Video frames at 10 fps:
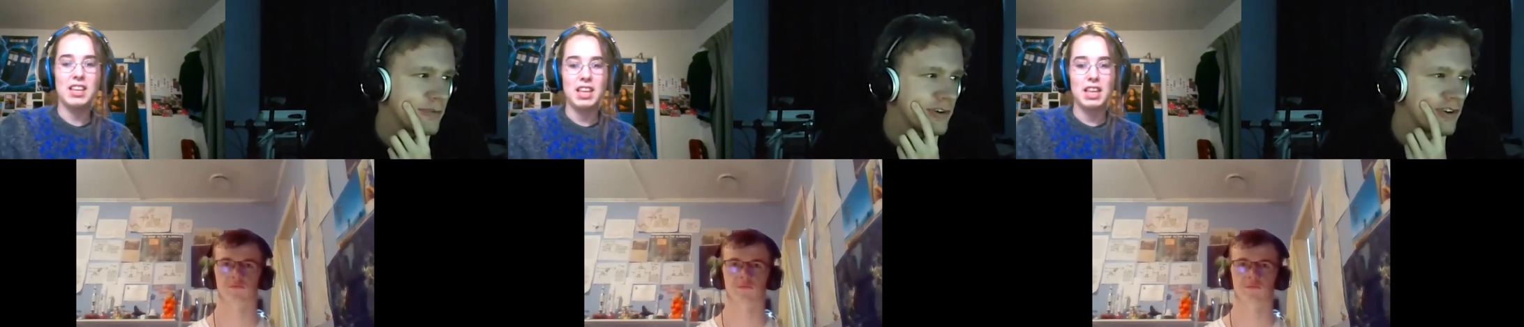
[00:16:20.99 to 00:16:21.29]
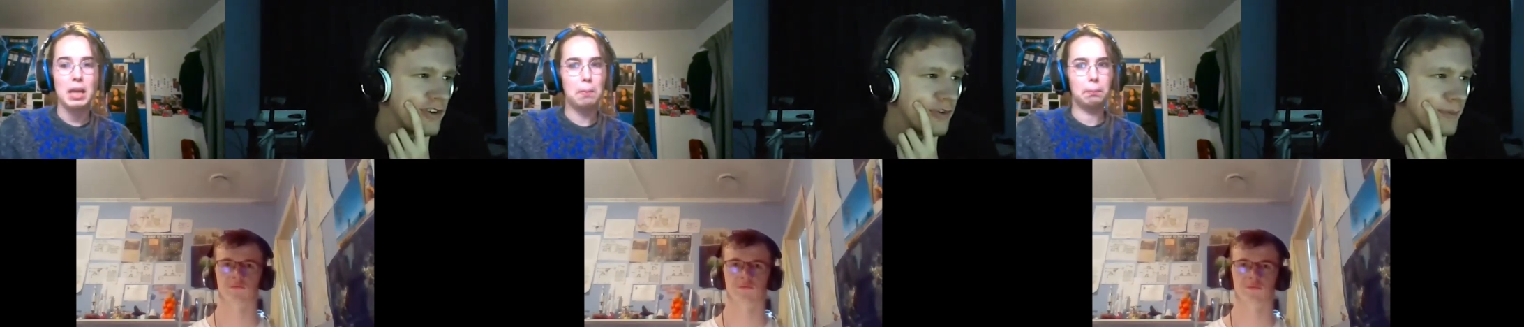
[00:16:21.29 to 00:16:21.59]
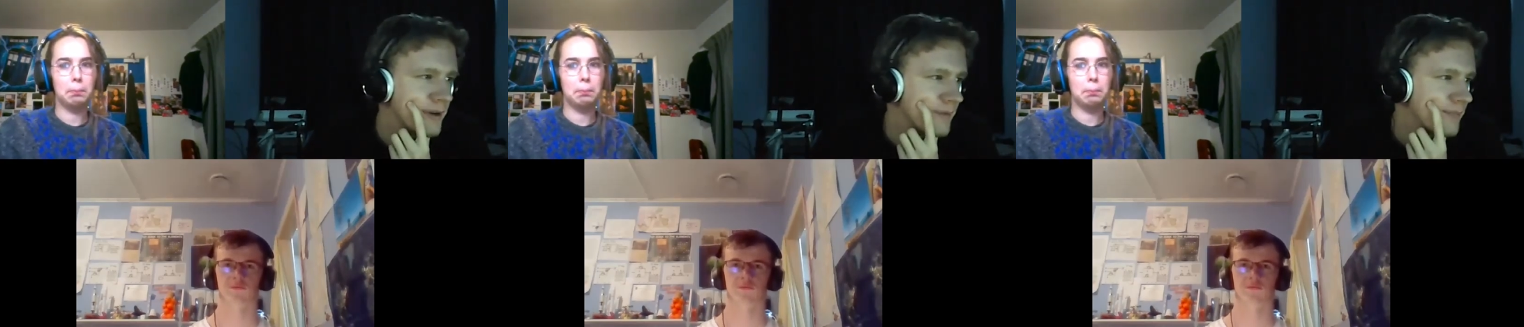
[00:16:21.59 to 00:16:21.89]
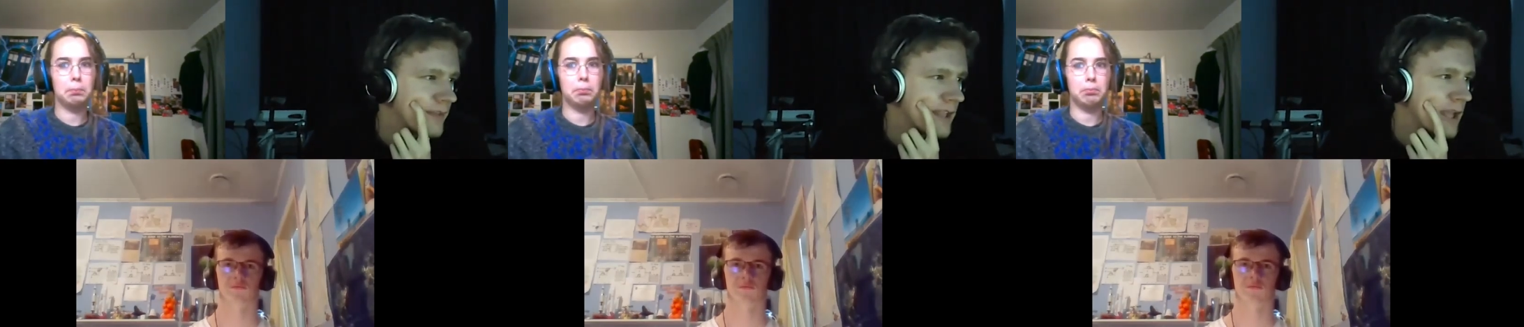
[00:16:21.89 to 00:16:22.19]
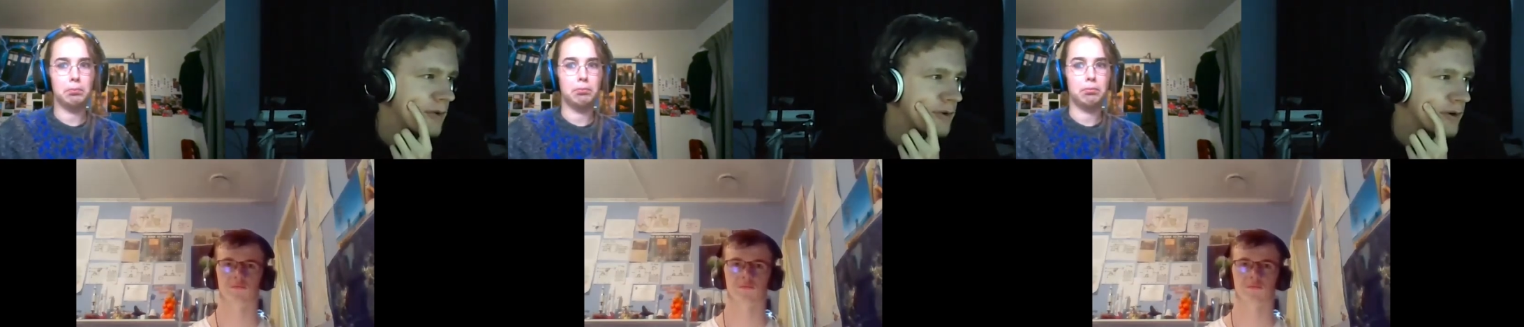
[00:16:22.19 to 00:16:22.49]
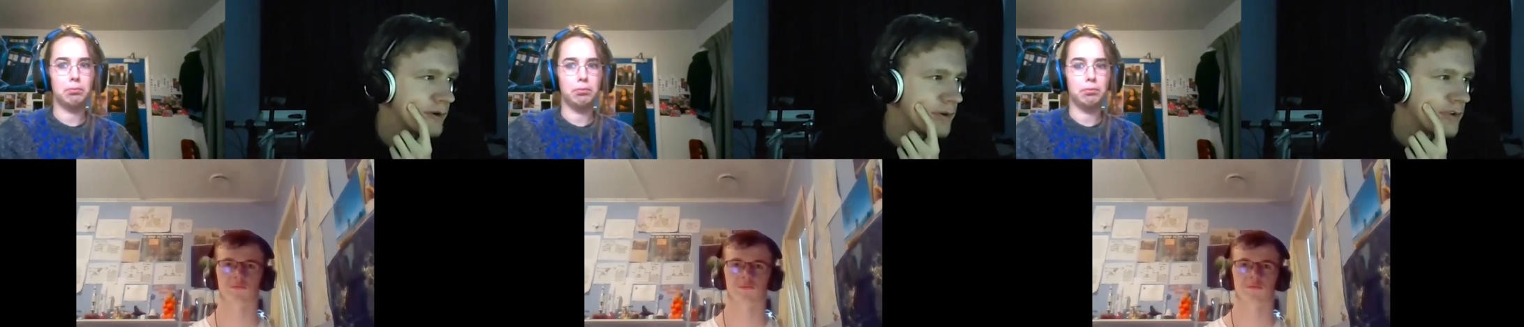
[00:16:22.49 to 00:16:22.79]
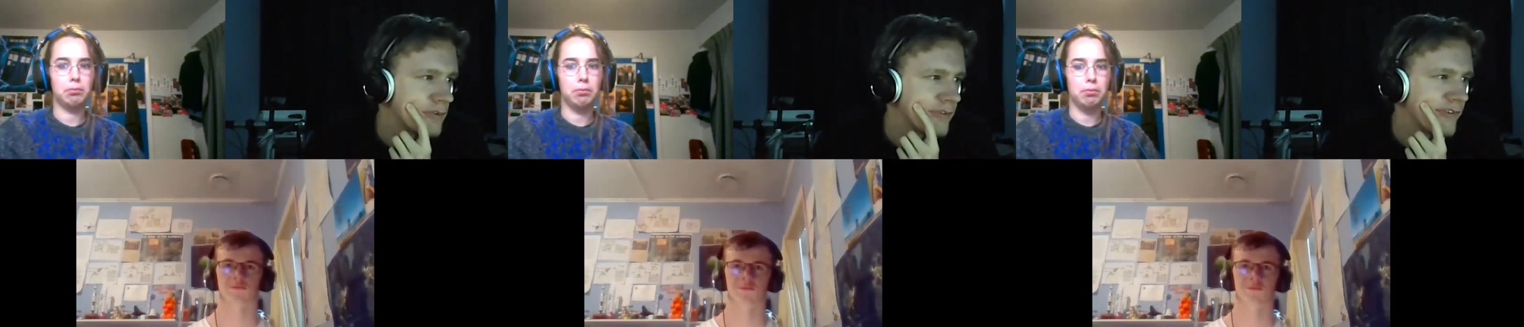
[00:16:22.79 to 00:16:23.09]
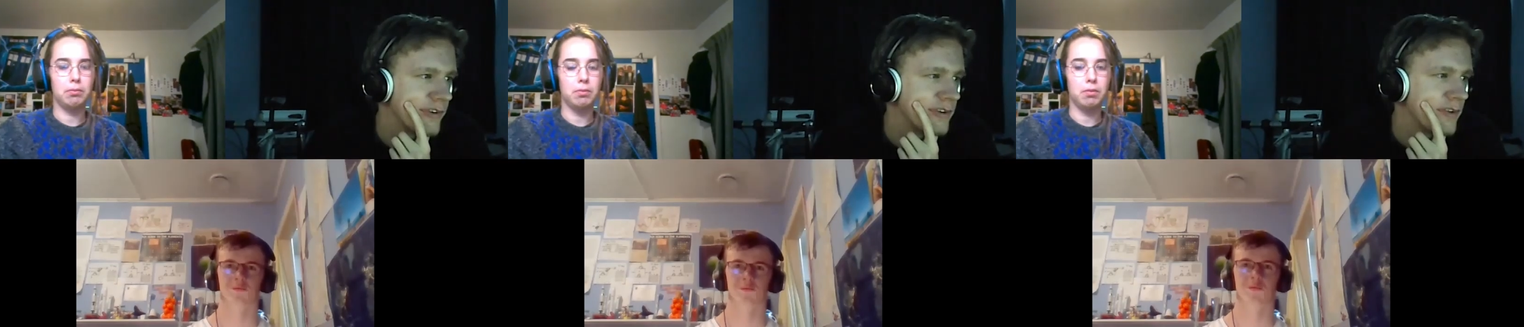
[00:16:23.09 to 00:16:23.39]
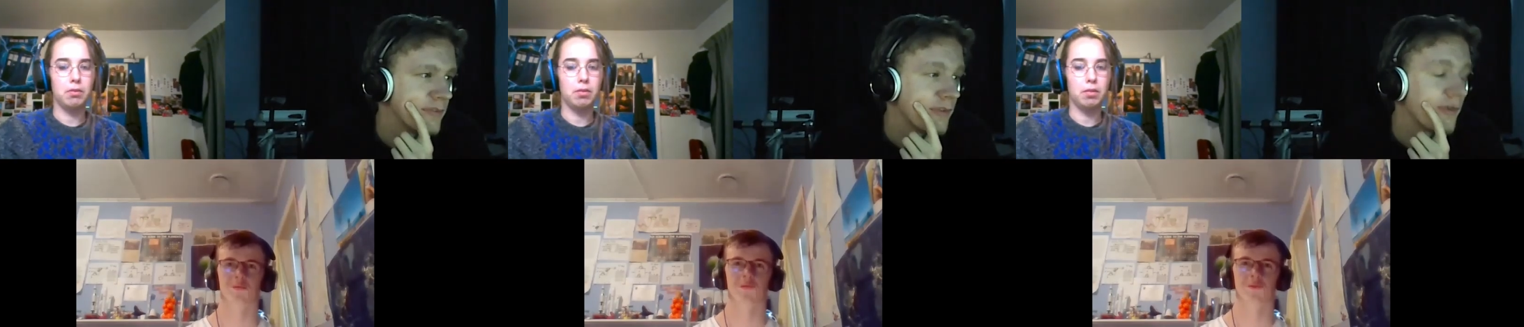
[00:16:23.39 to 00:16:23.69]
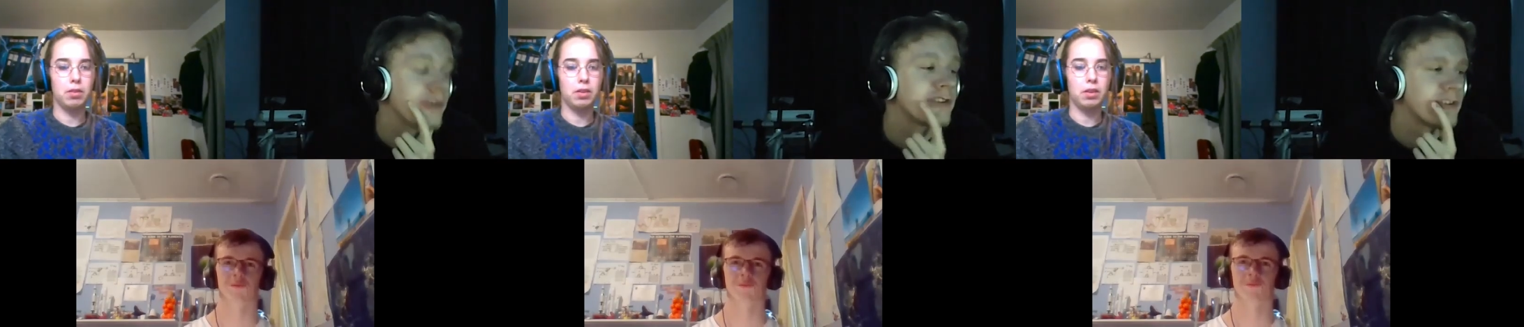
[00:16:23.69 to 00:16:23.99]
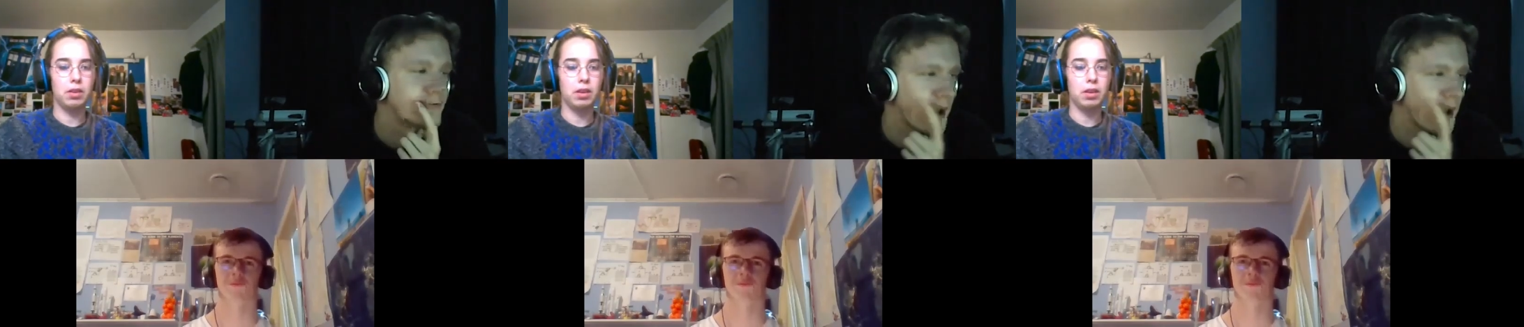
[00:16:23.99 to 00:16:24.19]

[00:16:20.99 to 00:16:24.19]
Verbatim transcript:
Speaker 1: average human. He was known for his voracious ferocious